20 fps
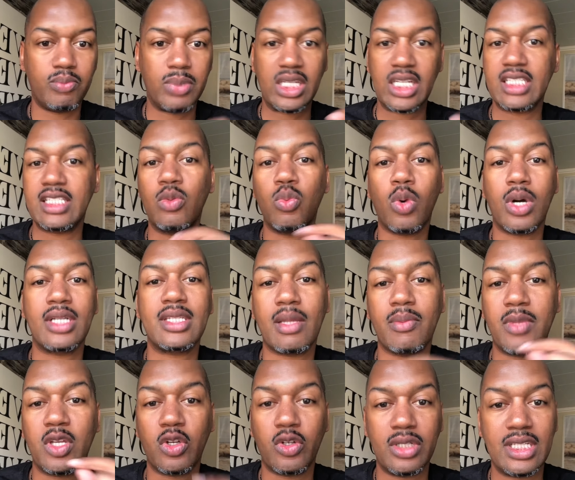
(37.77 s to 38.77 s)
because he wants
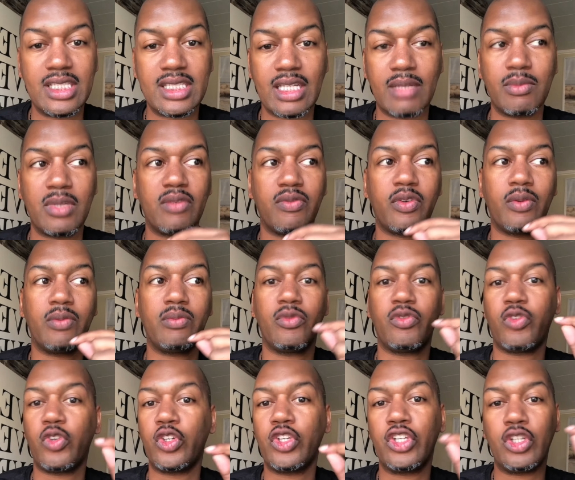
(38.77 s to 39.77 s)
something or needs something for,
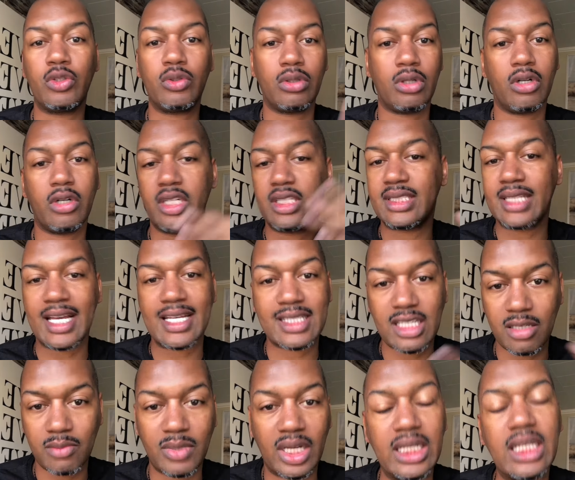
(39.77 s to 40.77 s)
for you or is
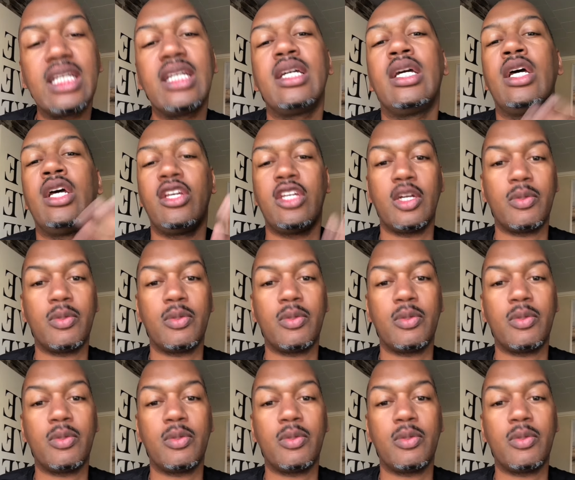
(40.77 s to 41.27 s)
asking money,